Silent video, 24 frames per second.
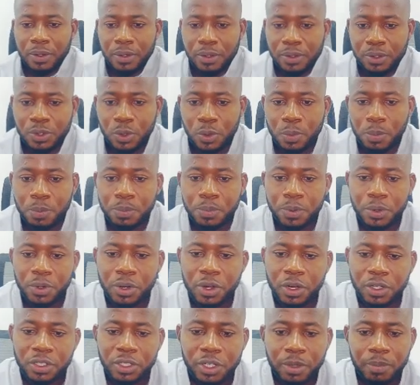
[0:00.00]
So,
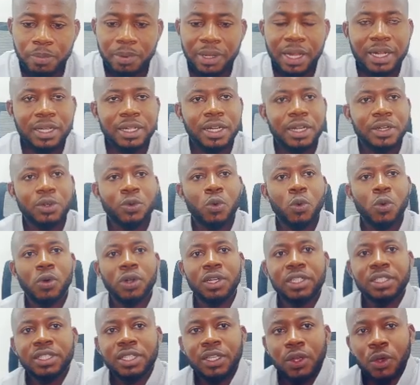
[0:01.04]
production planning and
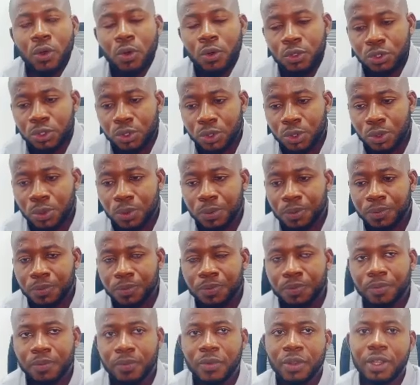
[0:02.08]
quality control.
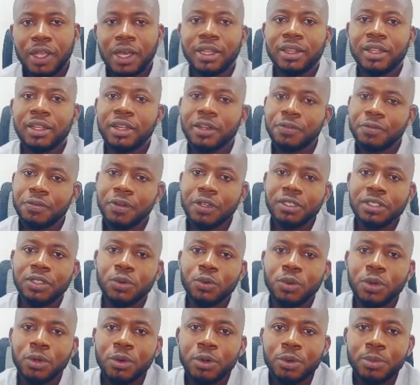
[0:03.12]
I think the first thing we
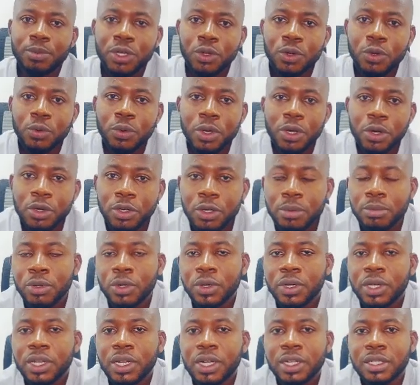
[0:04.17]
are going to be
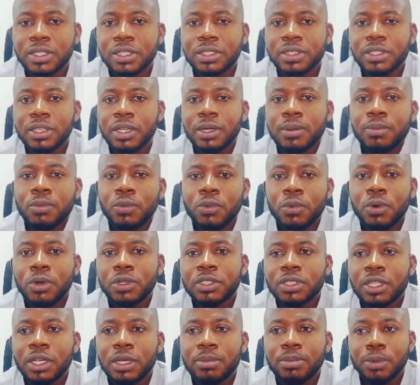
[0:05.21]
looking at is what
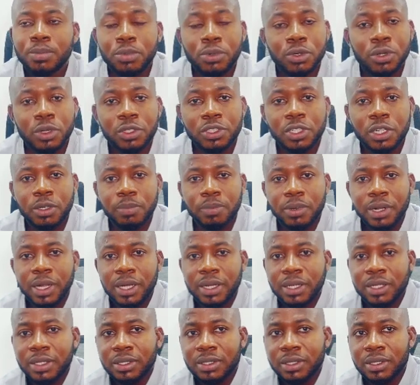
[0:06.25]
production plan
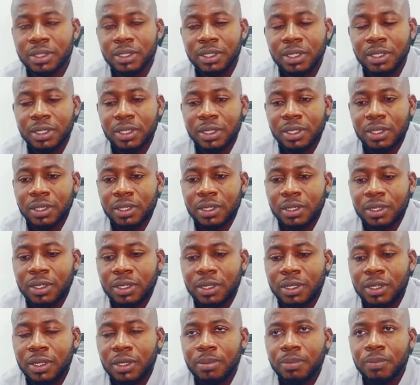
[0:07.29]
is
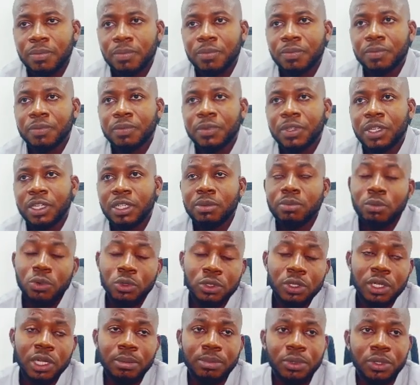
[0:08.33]
in
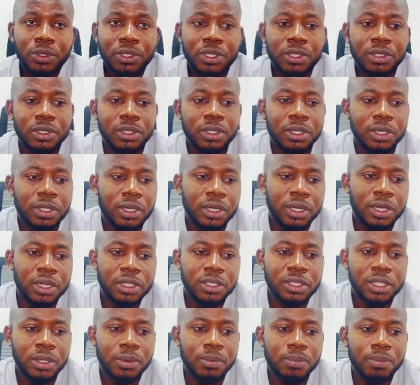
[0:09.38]
modular building
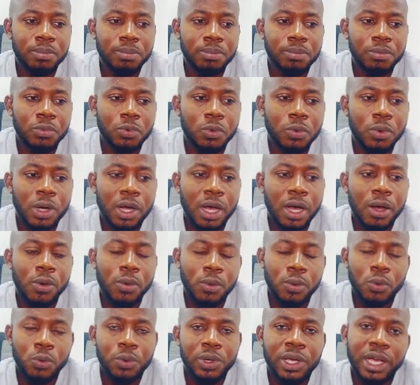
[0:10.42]
and how
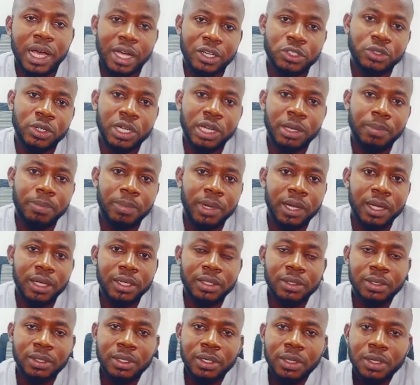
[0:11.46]
we actually plan.
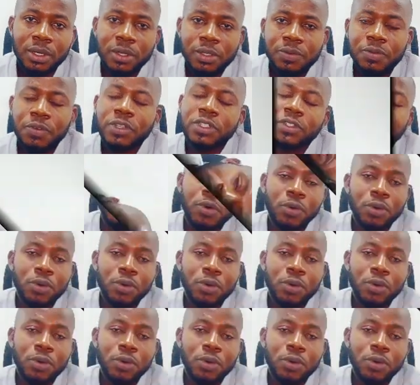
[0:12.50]
First of all,